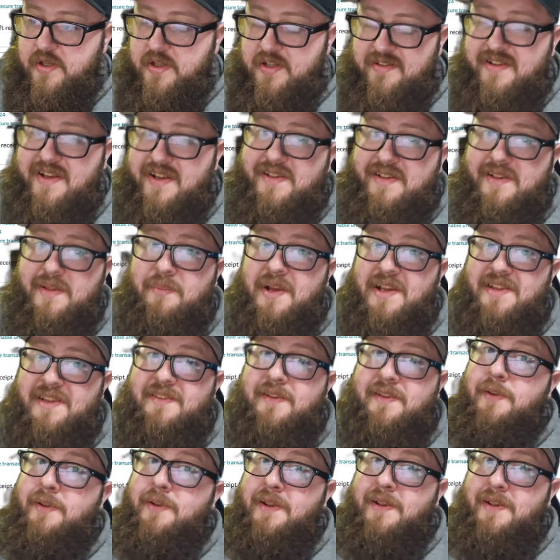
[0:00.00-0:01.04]
Tekton makes a
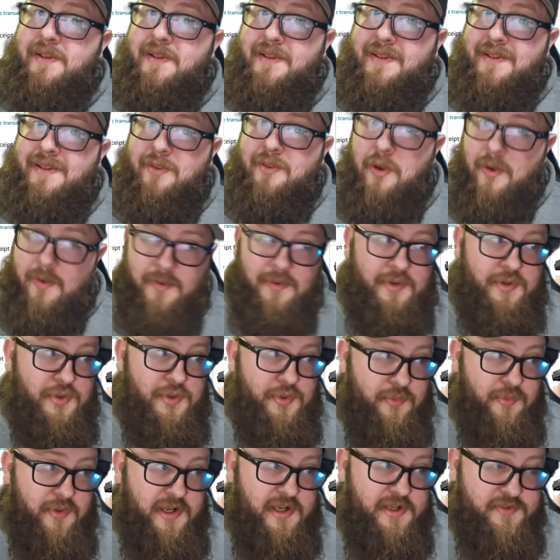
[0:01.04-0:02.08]
darn good
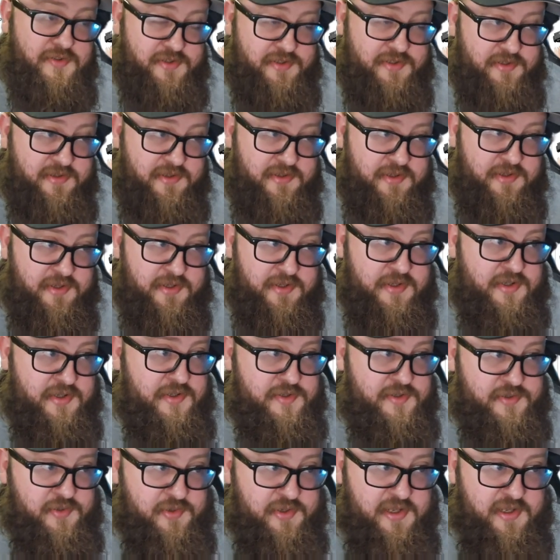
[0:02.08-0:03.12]
ratchet,
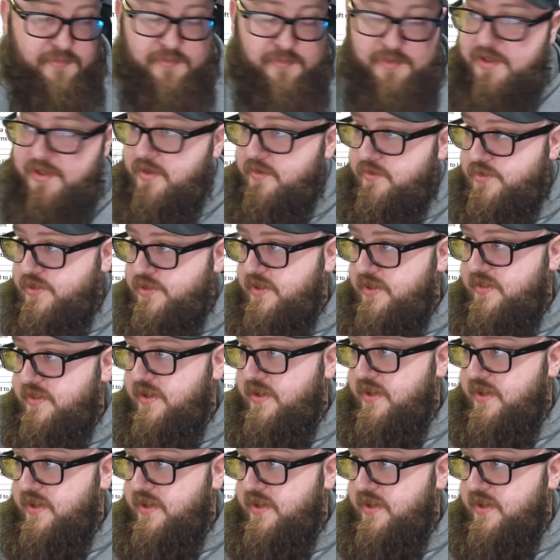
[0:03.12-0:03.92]
so definitely go check that